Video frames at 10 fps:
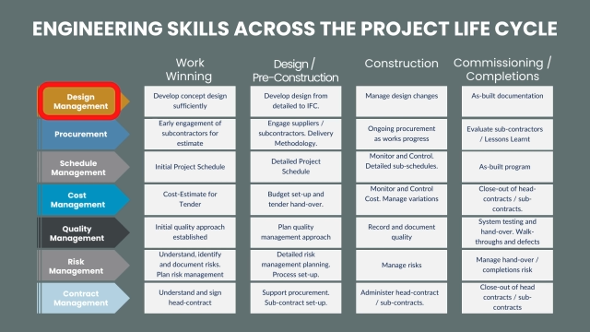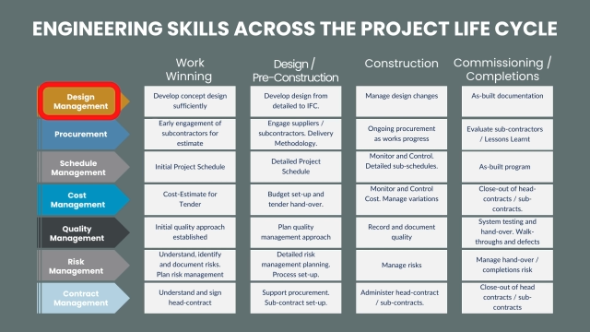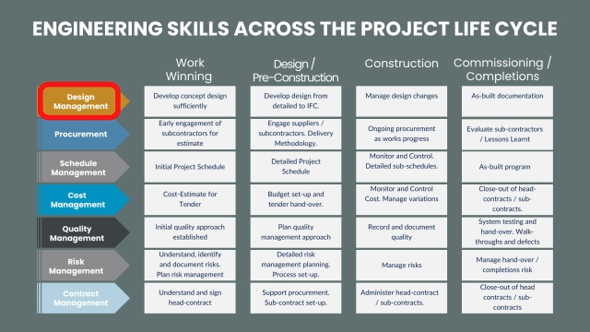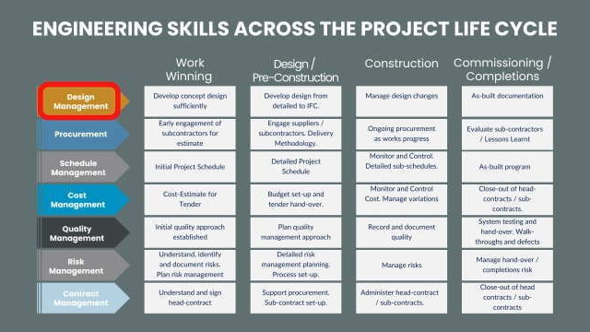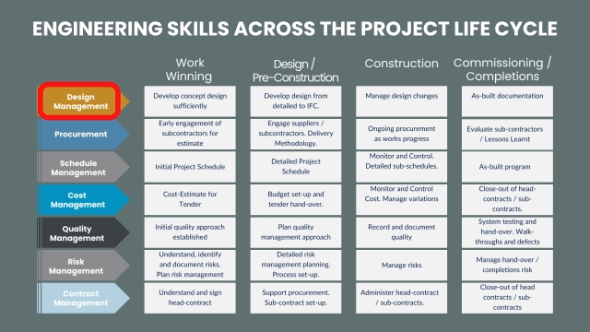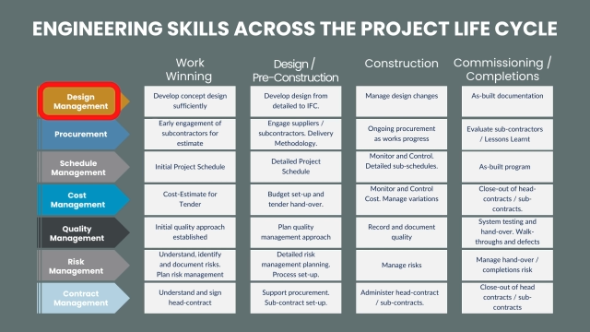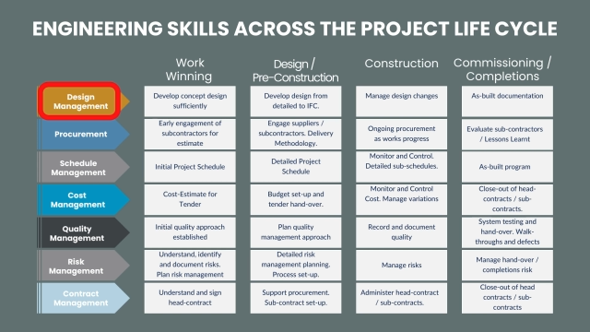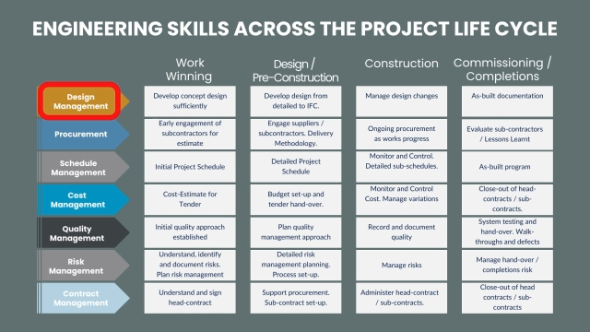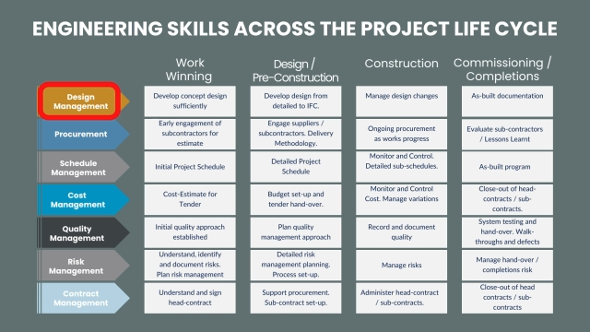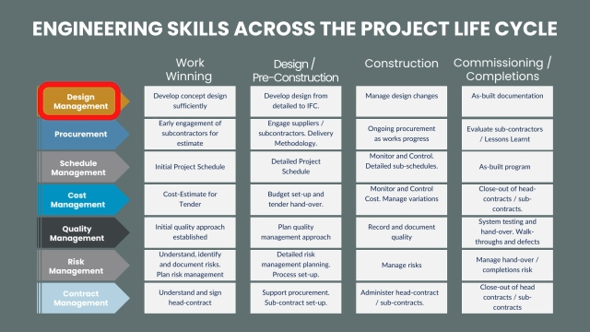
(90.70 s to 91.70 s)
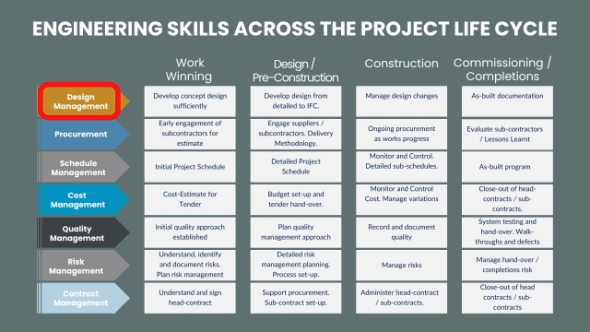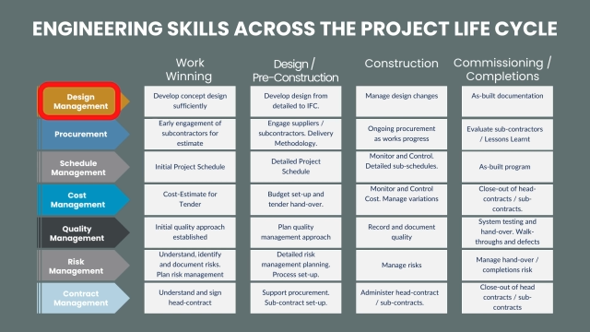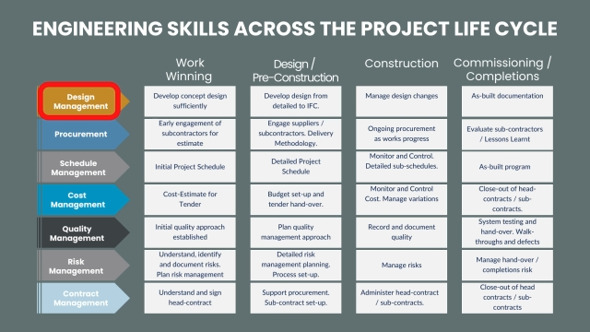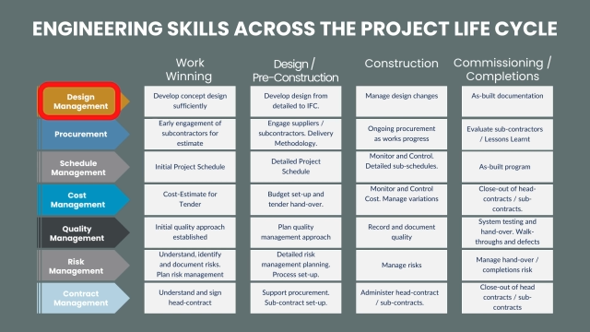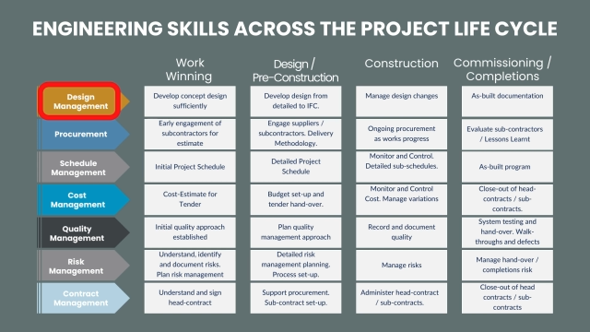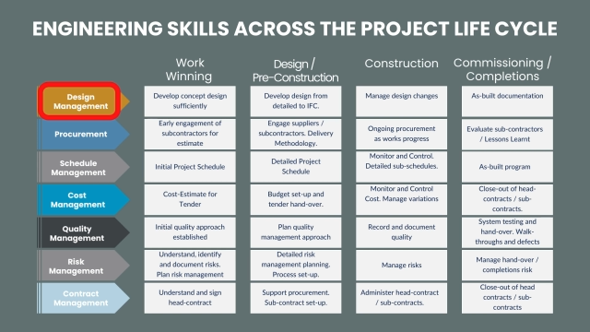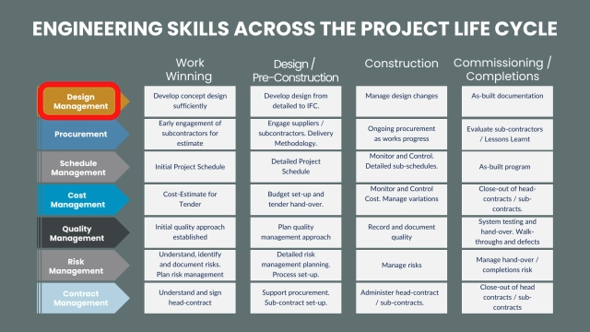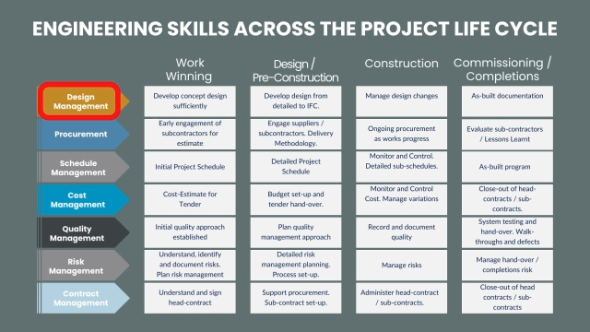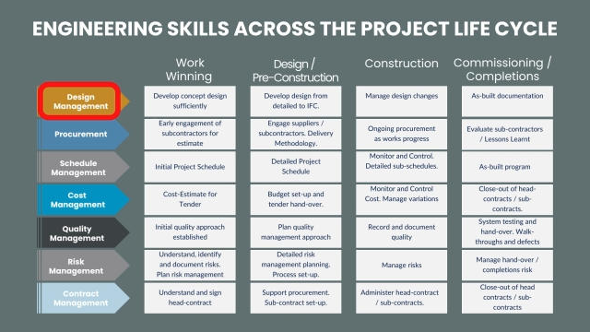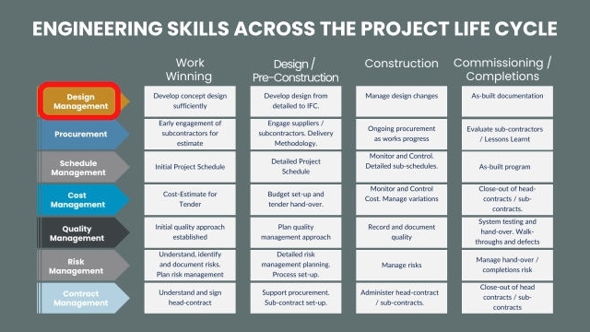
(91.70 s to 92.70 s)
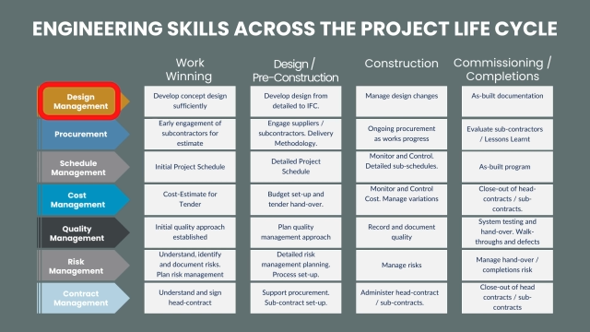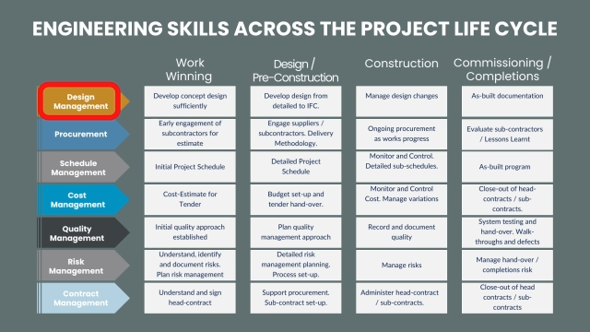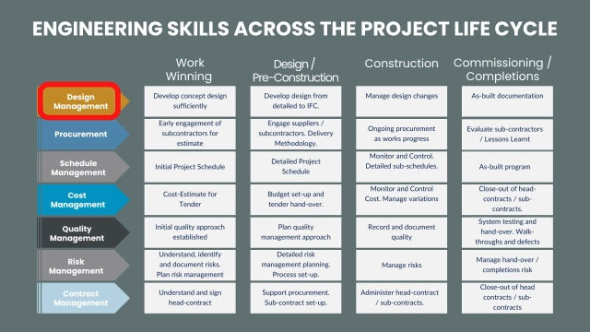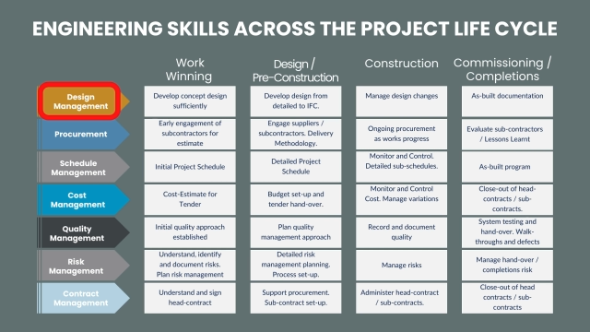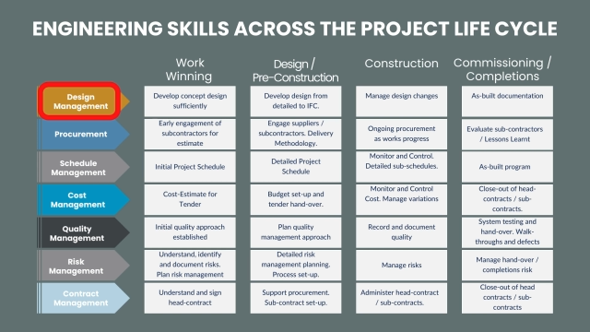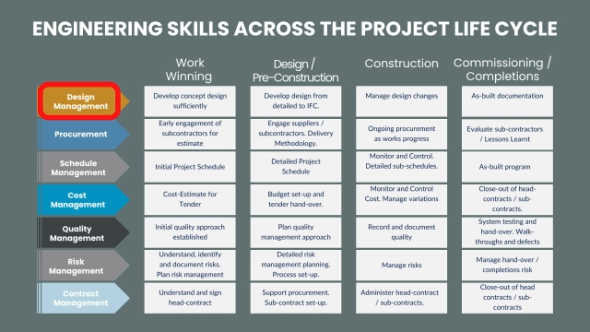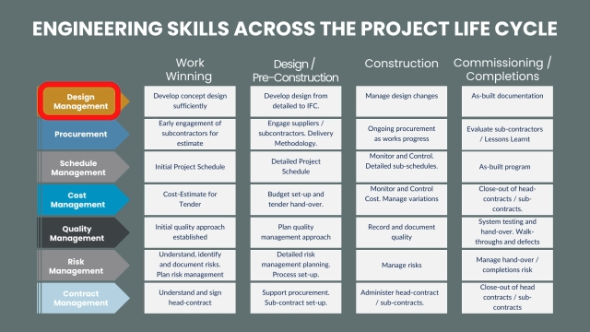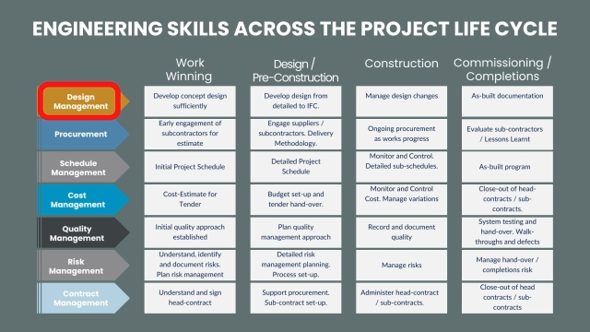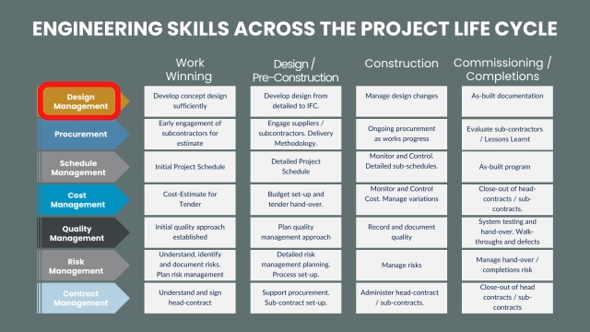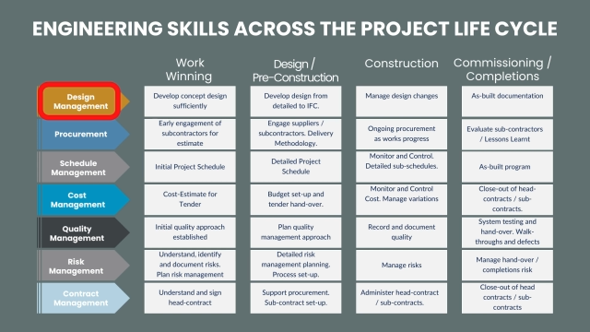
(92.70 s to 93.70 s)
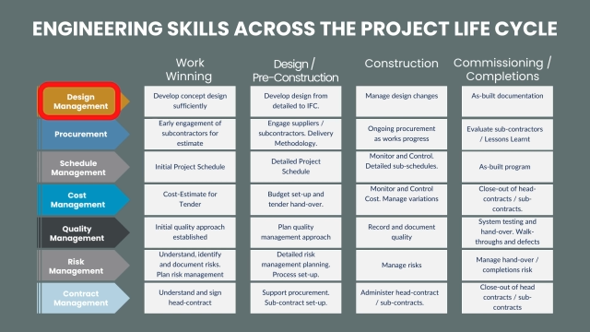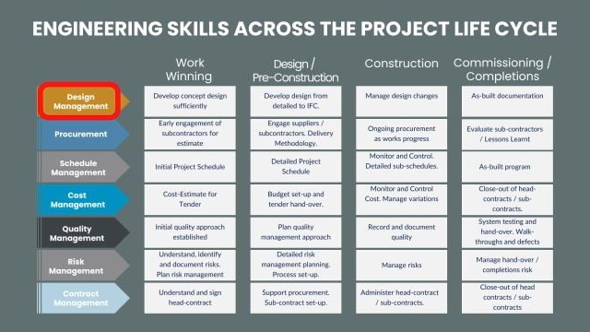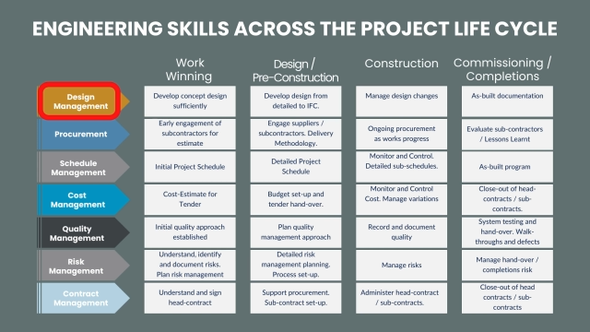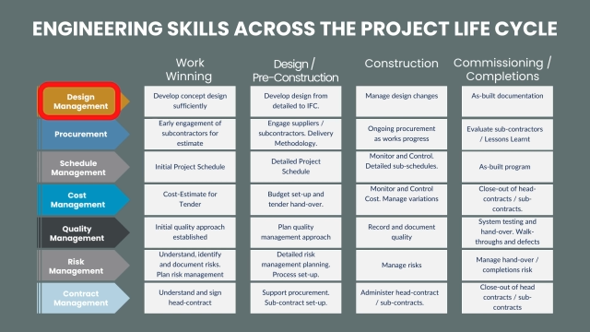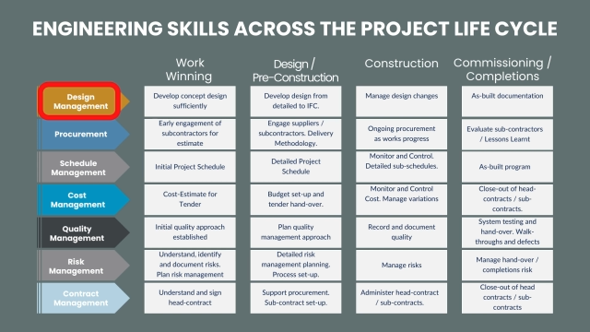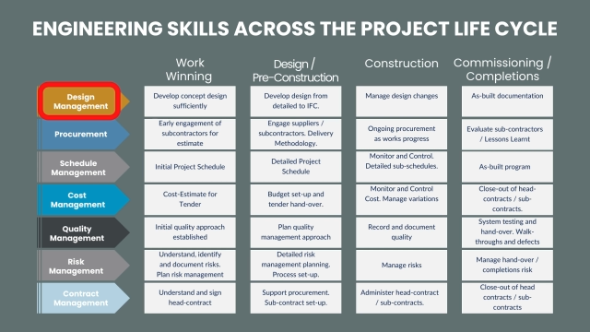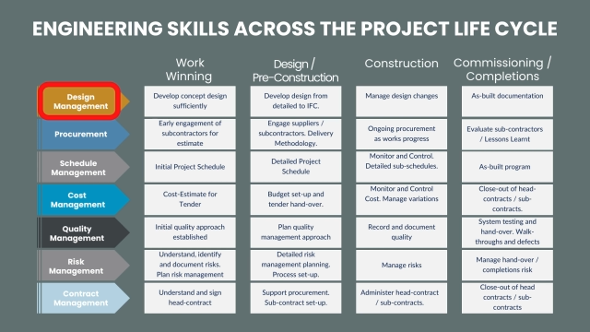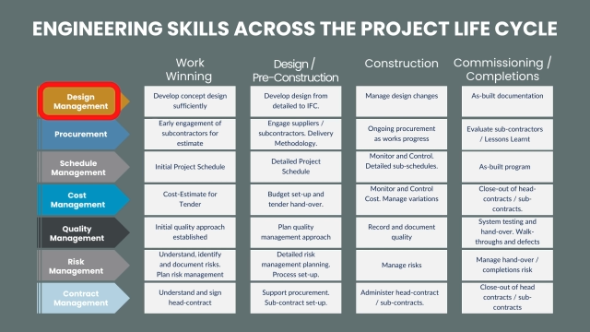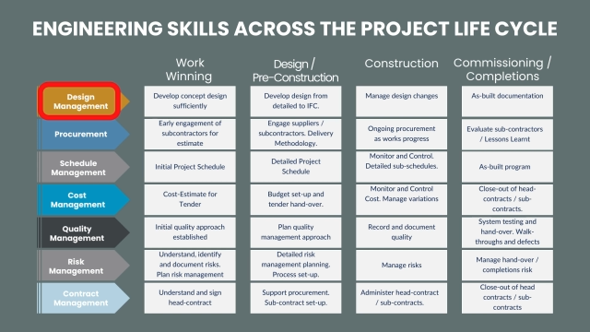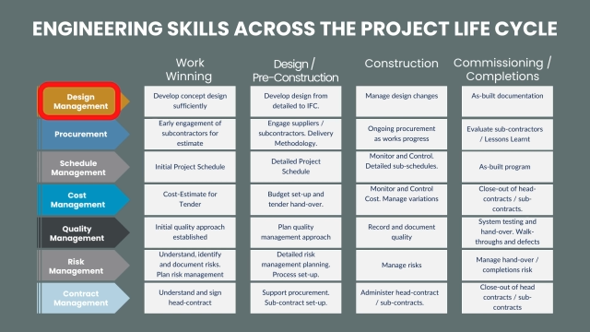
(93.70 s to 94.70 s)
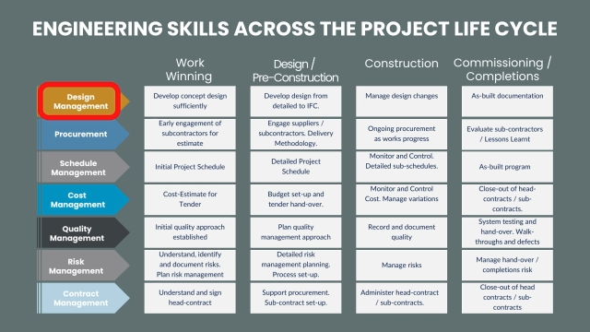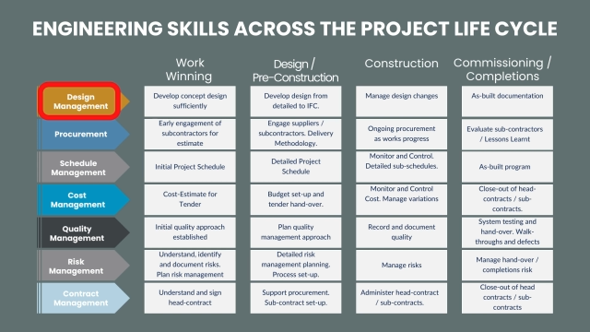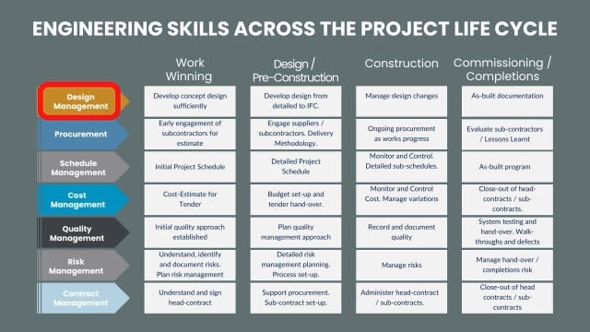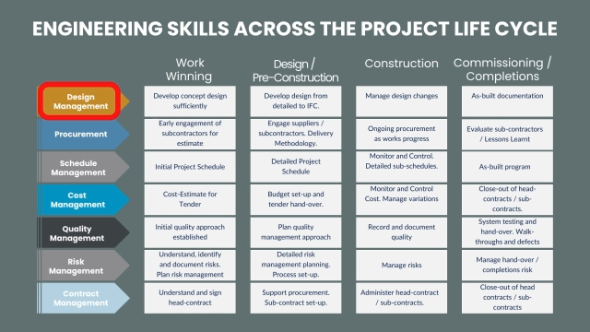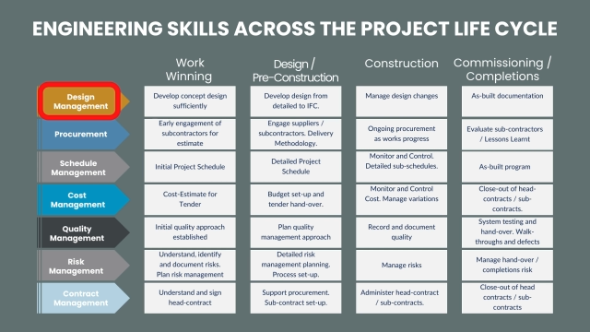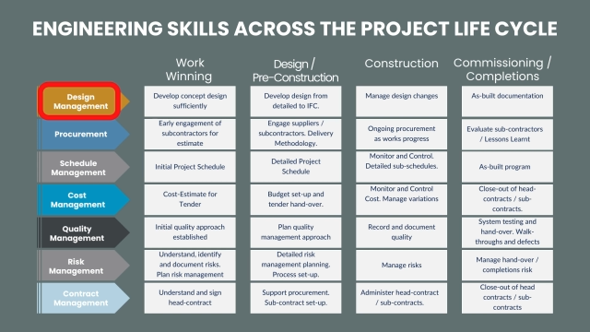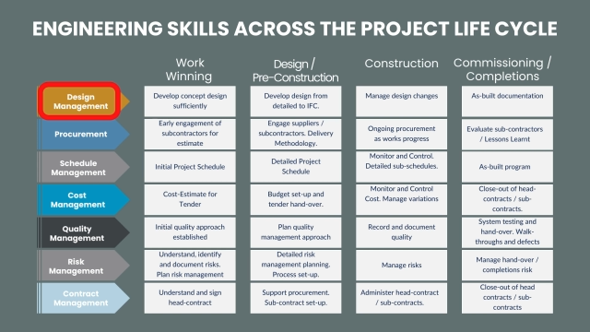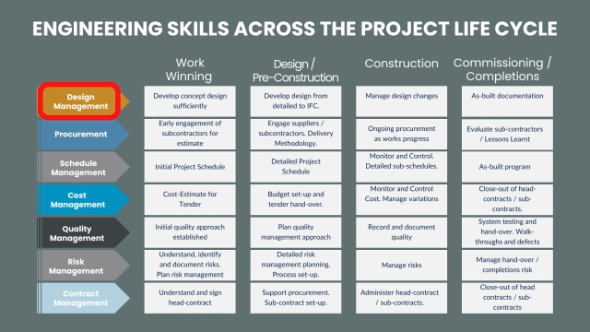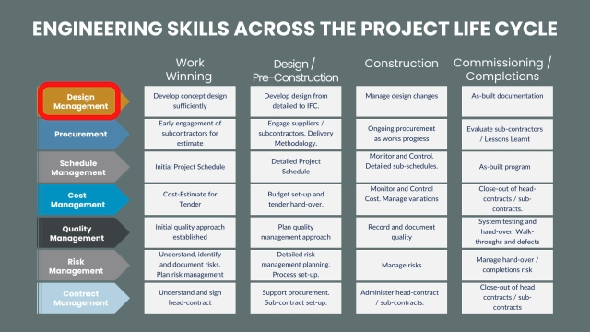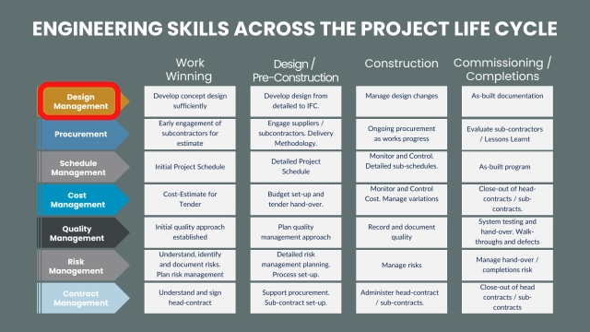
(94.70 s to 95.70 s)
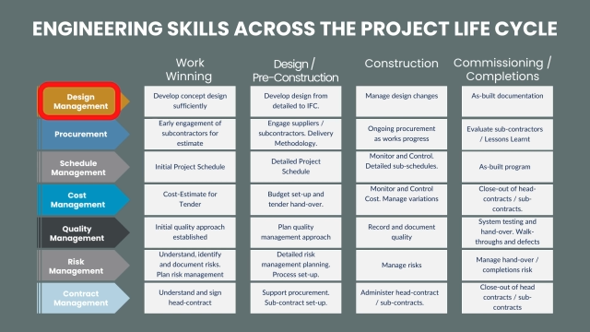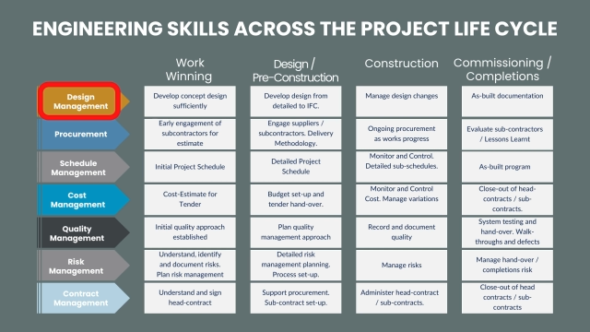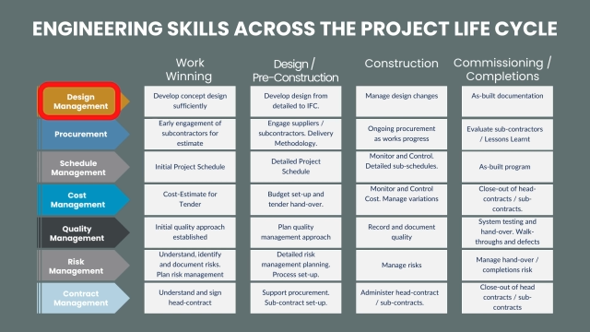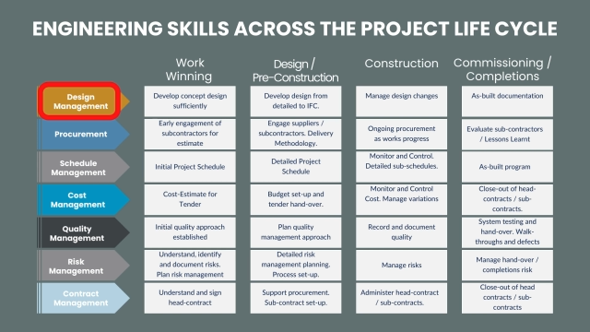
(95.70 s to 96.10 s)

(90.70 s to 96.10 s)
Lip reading: Nobody's mouth can be seen.